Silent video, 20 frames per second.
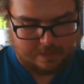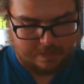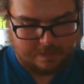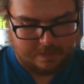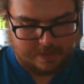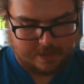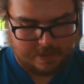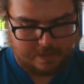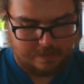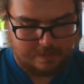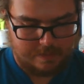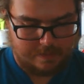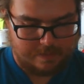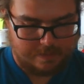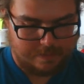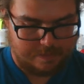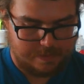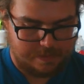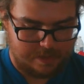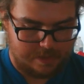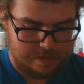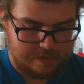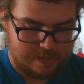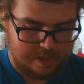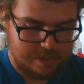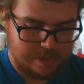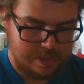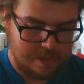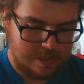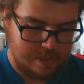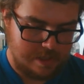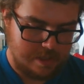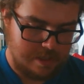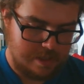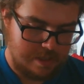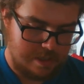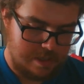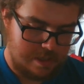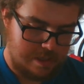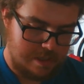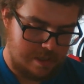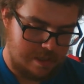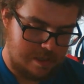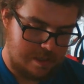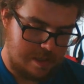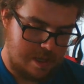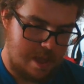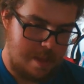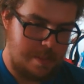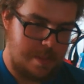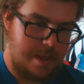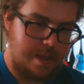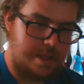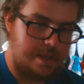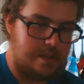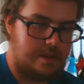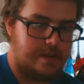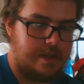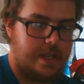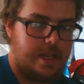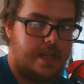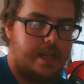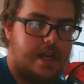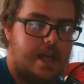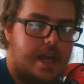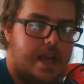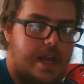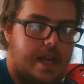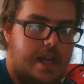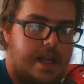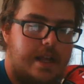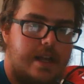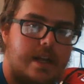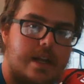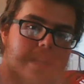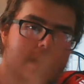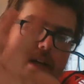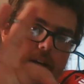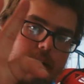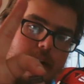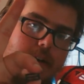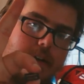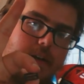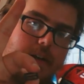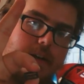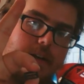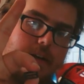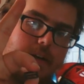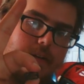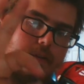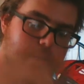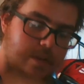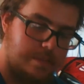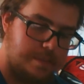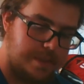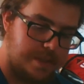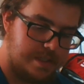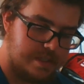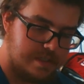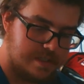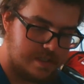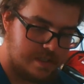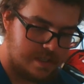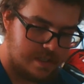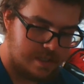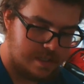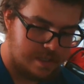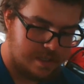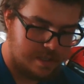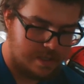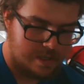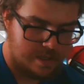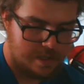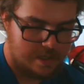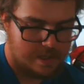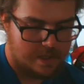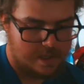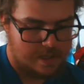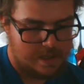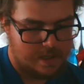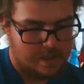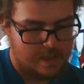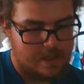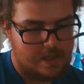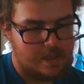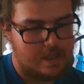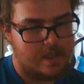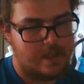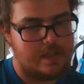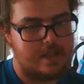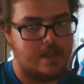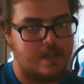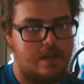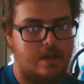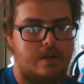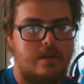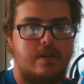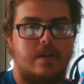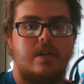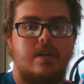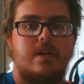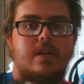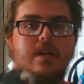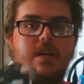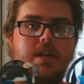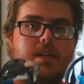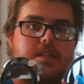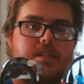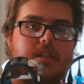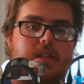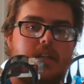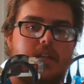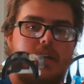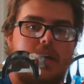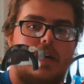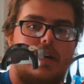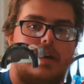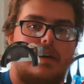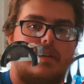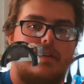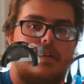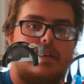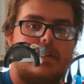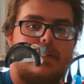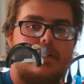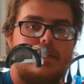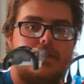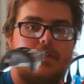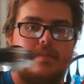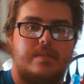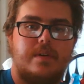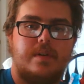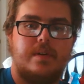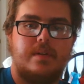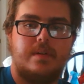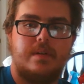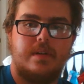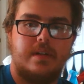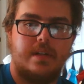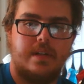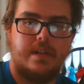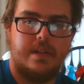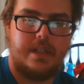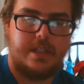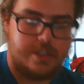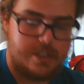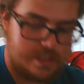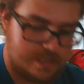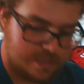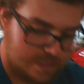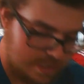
So put those on, and then you need a grill piece. So you see how it will make sure it's